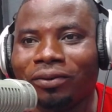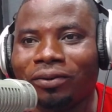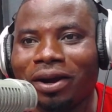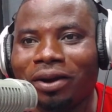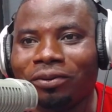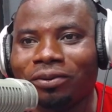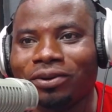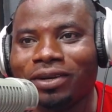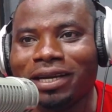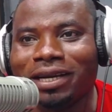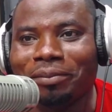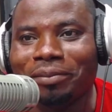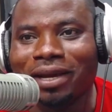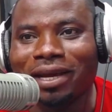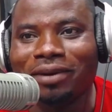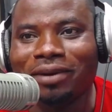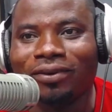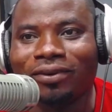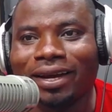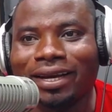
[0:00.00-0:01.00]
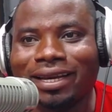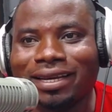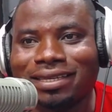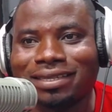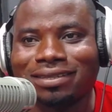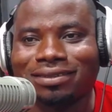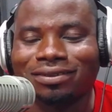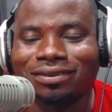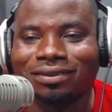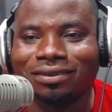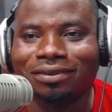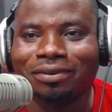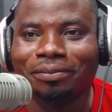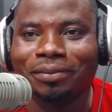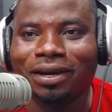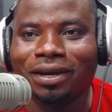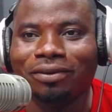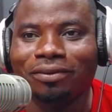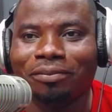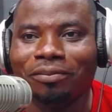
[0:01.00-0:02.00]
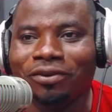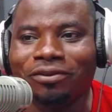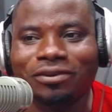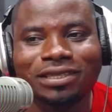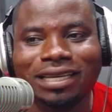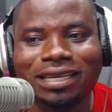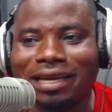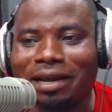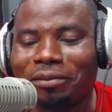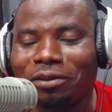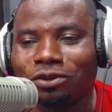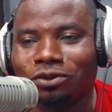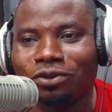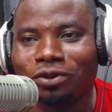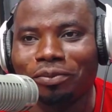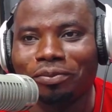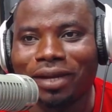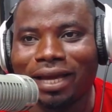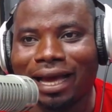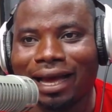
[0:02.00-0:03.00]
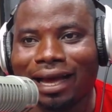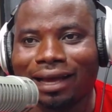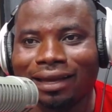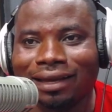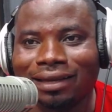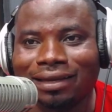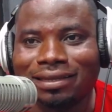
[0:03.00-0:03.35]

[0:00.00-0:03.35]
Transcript: crowd good yammy and cry yes to be no moon say about 2 beer,